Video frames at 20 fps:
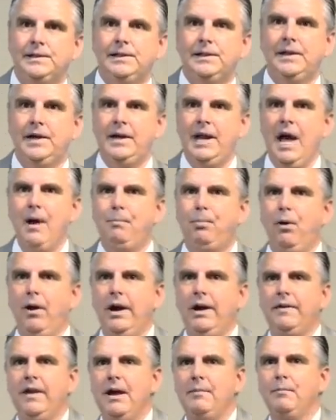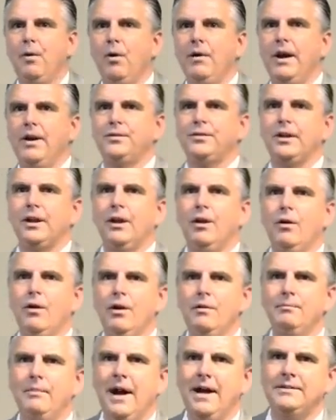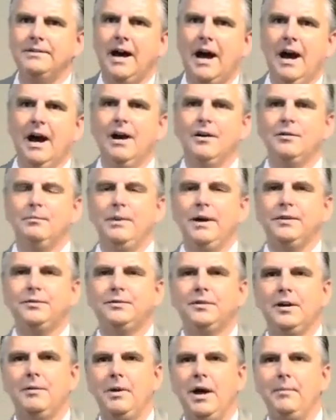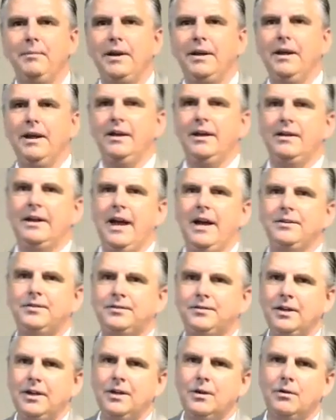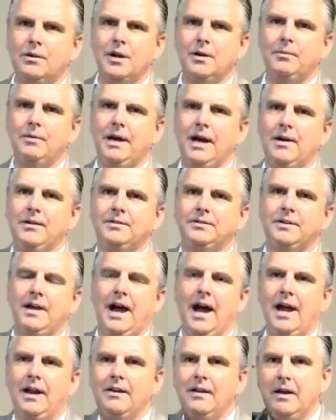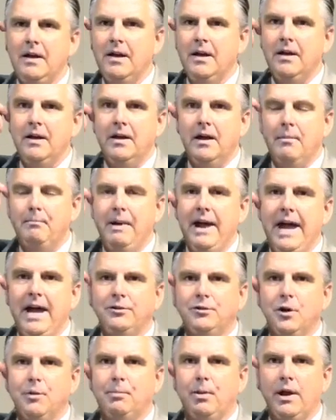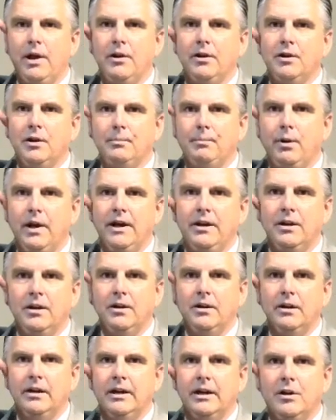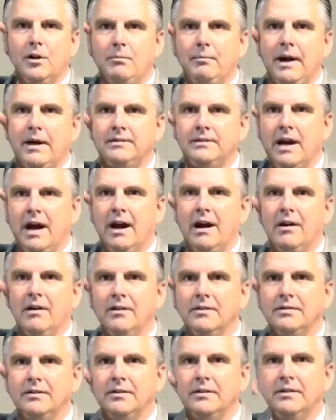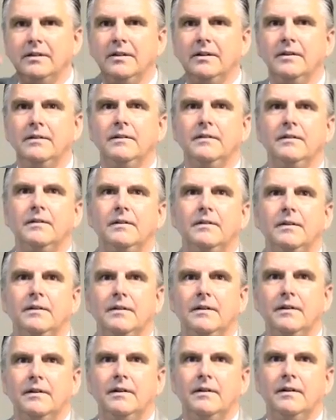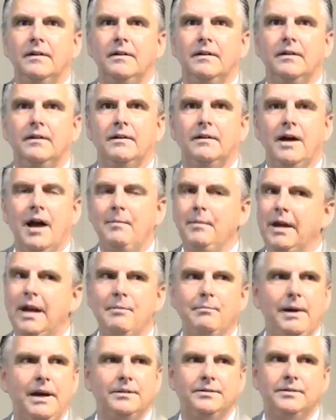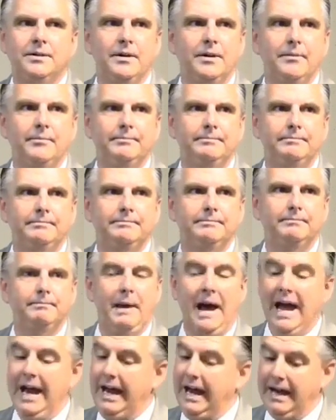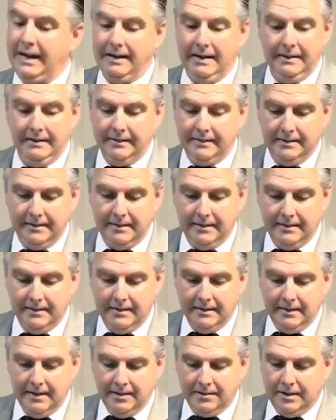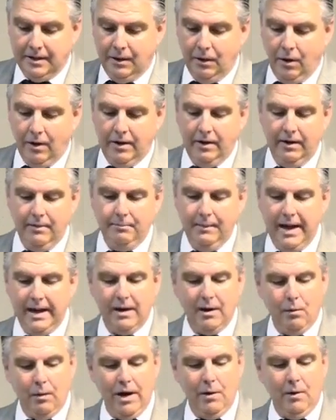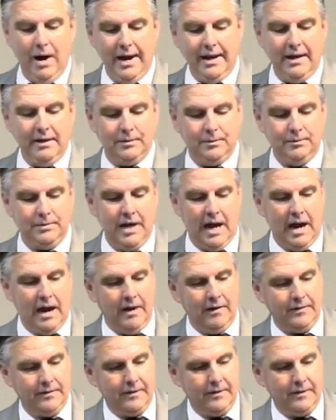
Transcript: And I prayed that morning. I said, Lord, my tires are messed up. I mean, it had steel coming out the side. A banjo player could have played a good lick on my tires. I mean, it messed up bad. I said, Lord, make a way where I can get some tires.